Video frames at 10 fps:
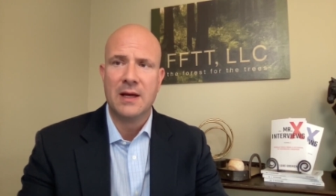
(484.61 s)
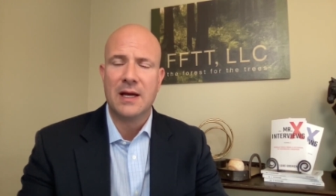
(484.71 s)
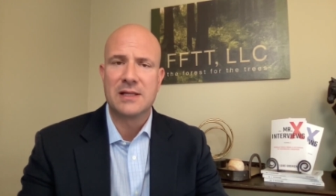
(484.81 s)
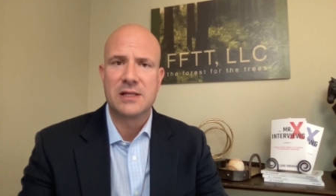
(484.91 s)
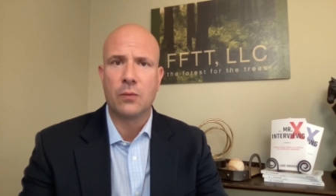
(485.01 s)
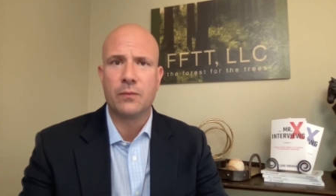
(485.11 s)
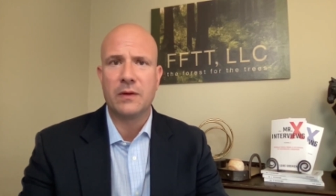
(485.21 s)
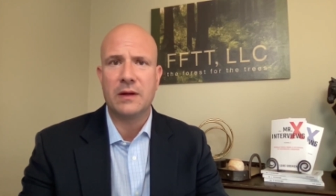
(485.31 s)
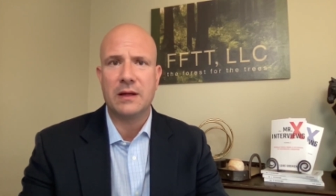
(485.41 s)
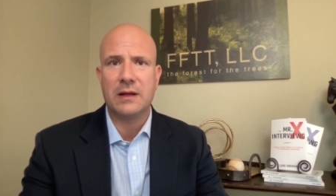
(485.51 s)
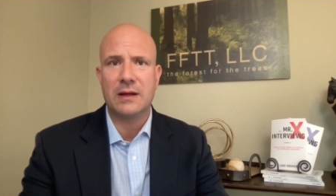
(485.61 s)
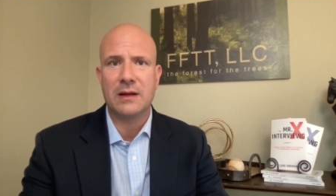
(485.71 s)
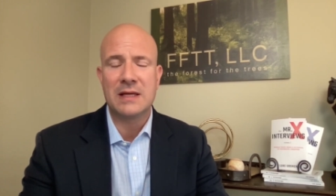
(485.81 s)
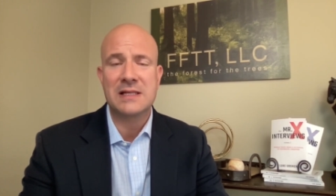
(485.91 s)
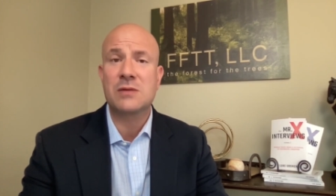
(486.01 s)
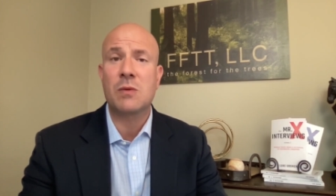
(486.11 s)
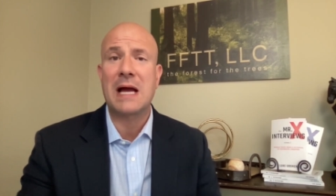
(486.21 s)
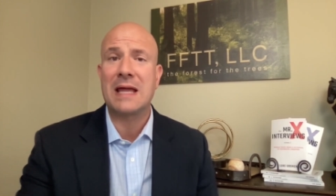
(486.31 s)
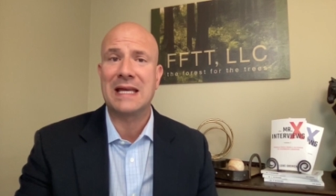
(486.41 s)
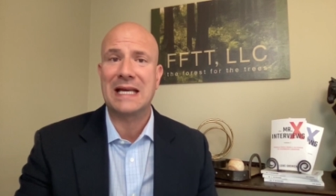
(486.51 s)
And so this is why
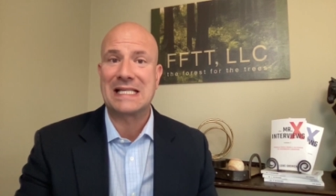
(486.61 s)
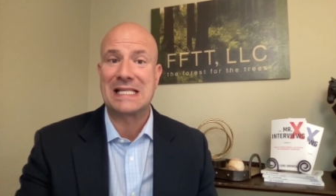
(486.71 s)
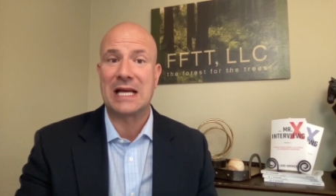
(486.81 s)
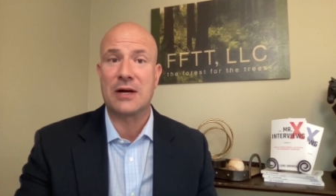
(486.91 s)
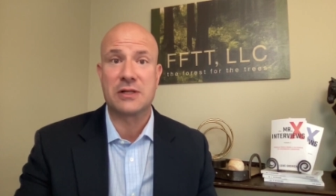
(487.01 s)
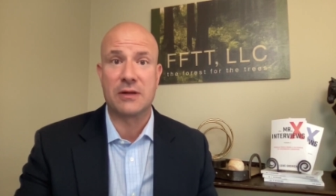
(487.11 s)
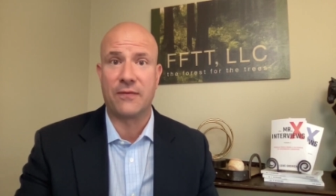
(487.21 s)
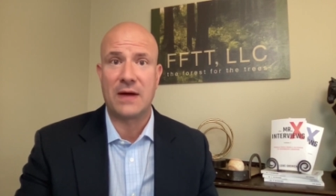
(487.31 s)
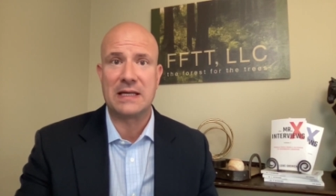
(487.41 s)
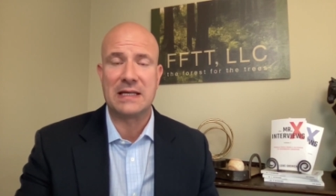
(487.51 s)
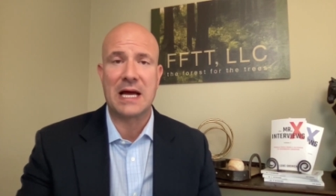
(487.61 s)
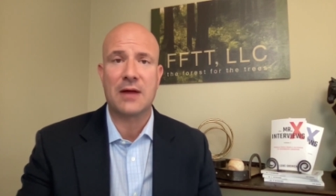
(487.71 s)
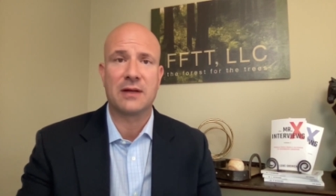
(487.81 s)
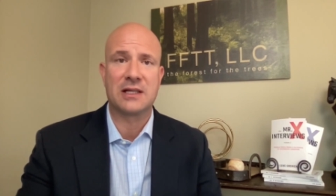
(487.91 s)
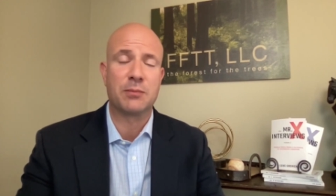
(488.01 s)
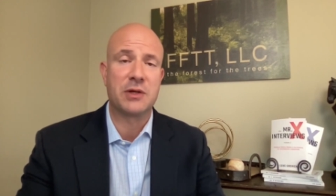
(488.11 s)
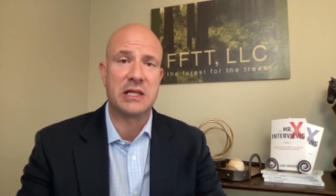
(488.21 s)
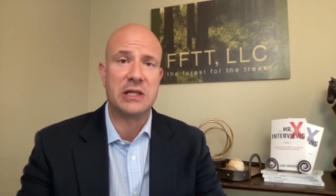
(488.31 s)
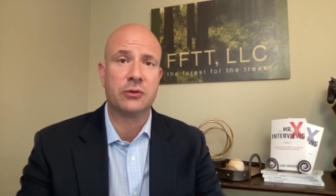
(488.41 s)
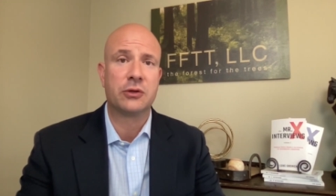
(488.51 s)
I think it scares the Fed to death, explicit
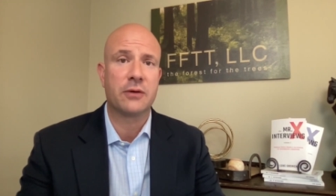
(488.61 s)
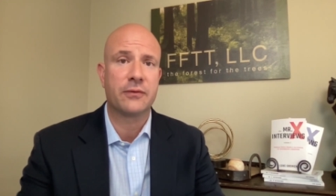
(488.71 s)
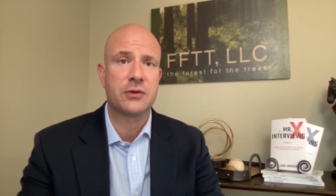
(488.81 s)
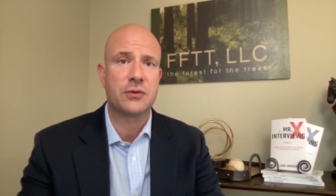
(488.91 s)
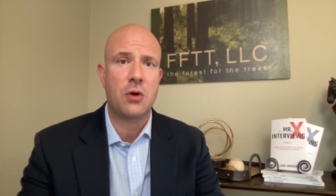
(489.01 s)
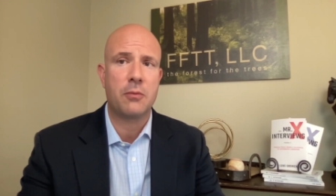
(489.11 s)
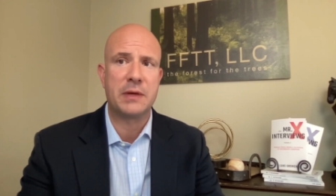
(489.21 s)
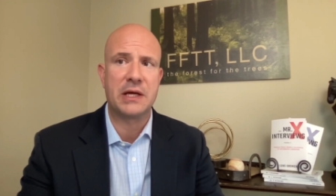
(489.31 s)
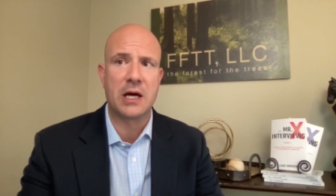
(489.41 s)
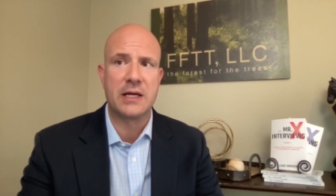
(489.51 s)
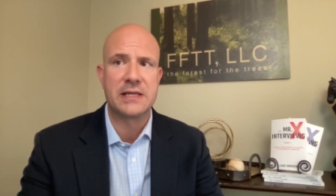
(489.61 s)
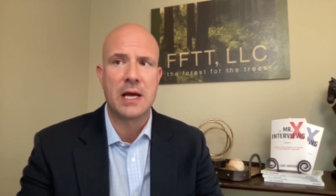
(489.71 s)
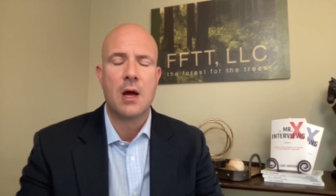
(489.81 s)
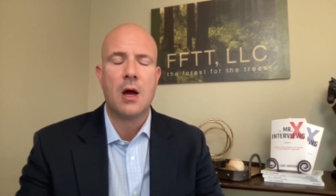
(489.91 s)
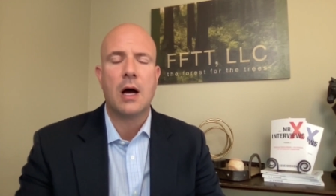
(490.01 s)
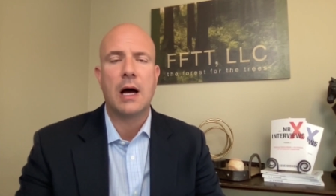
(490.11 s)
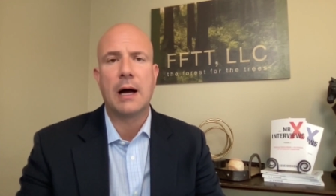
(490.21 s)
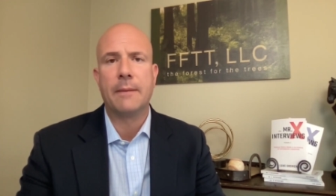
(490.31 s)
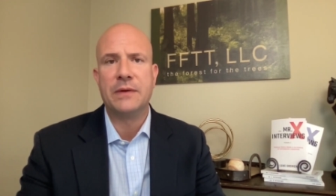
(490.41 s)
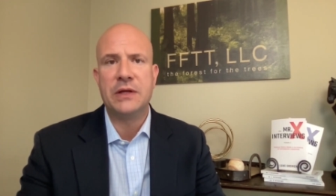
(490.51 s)
yield curve control, because
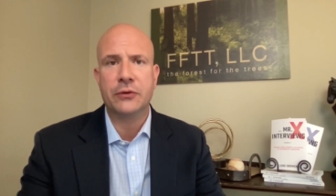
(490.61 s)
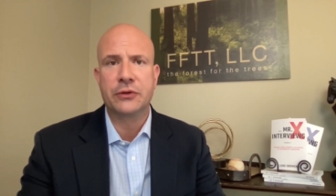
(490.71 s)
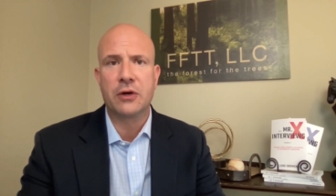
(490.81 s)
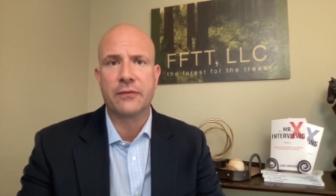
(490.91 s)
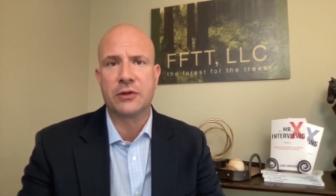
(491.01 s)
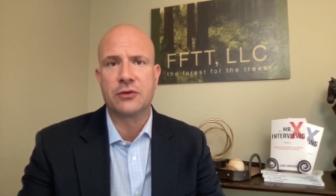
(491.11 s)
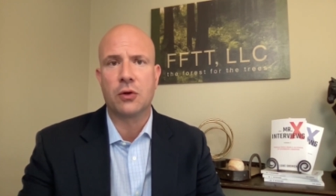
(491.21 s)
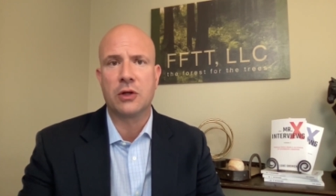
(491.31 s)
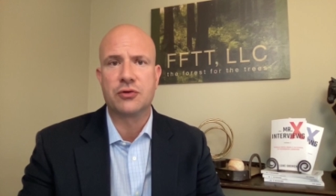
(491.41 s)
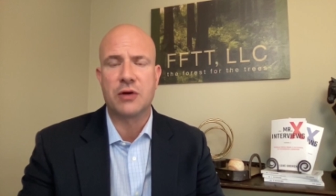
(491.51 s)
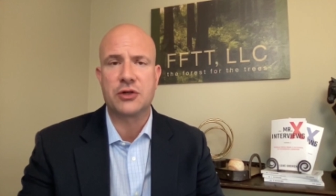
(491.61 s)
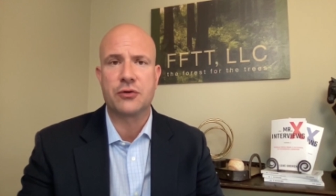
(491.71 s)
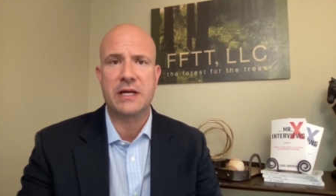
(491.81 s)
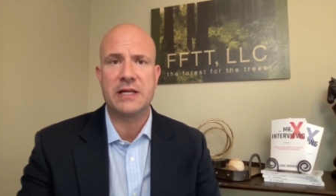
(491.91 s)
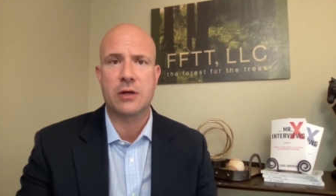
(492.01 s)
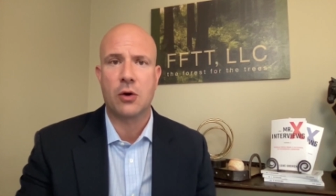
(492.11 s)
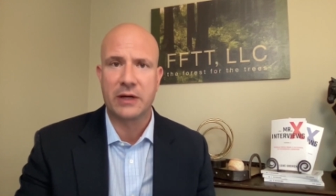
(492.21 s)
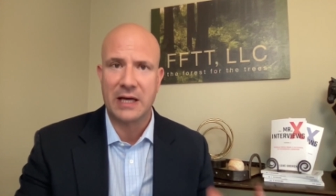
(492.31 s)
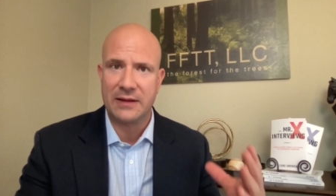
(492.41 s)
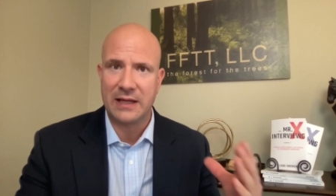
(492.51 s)
uh, yield curve control in treasuries,
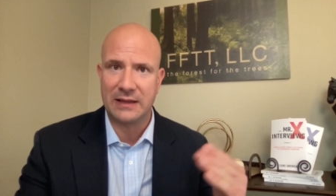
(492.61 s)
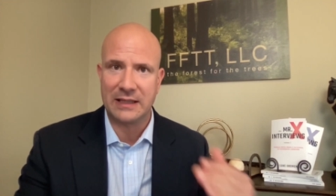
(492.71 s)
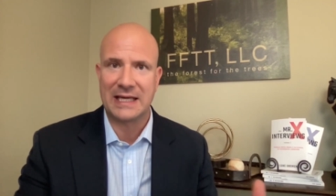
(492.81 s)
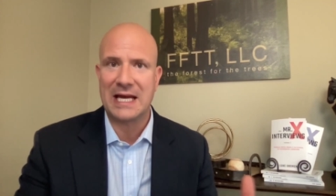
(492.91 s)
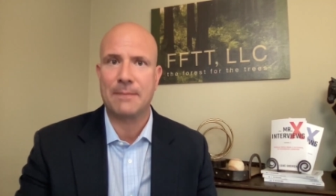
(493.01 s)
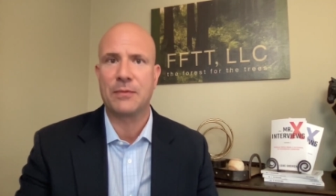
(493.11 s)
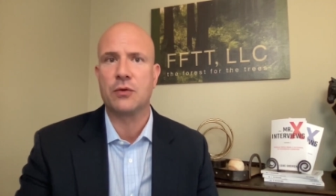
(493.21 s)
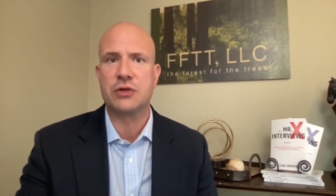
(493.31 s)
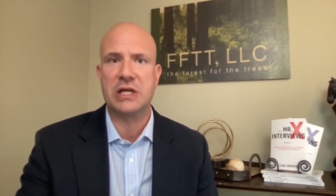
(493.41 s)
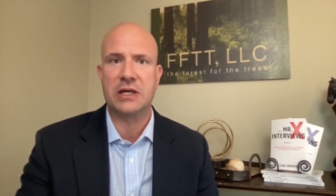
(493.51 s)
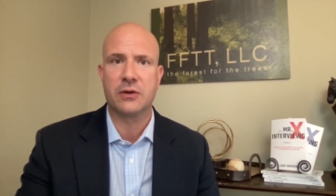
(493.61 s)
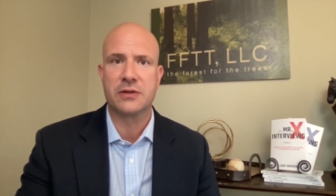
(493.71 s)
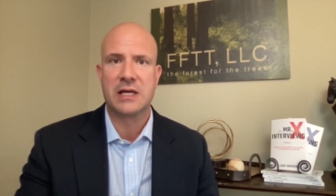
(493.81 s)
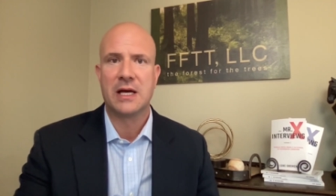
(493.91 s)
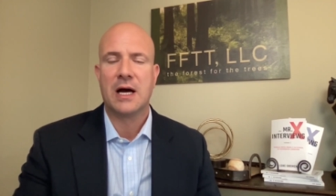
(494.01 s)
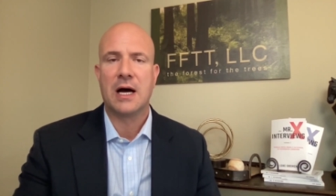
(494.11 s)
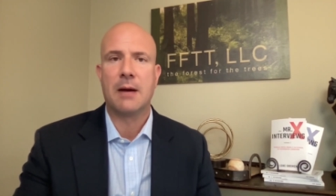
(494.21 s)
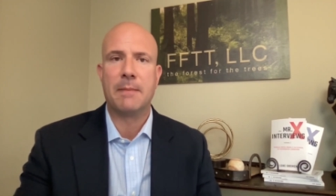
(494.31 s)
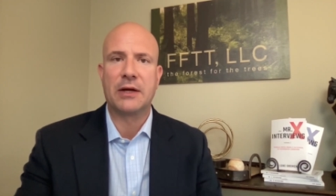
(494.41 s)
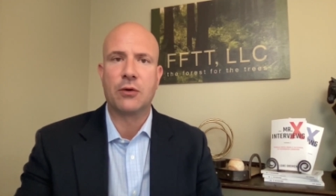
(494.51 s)
okay, they, they cap those yields uh,
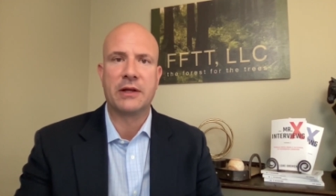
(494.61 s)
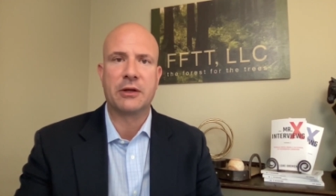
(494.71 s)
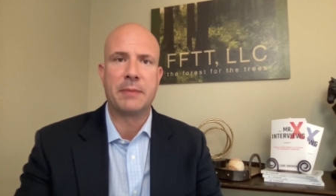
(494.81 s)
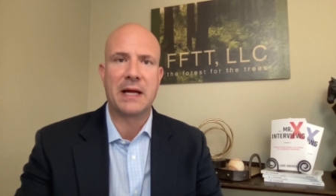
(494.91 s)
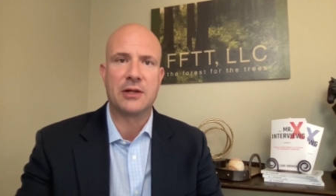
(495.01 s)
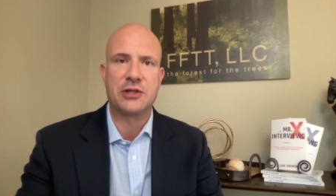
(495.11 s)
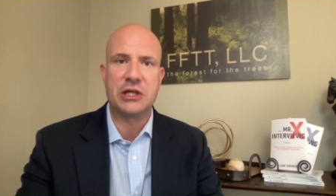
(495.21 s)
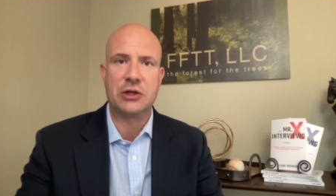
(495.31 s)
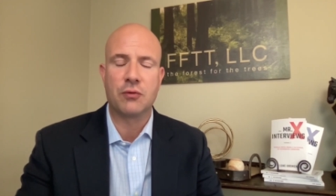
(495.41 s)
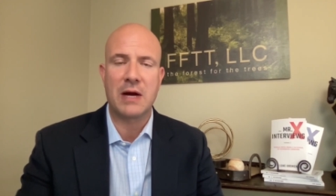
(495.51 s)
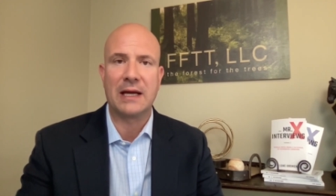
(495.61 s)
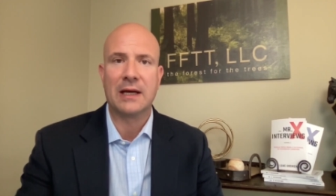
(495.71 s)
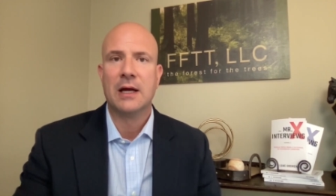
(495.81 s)
by growing their balance sheet, great.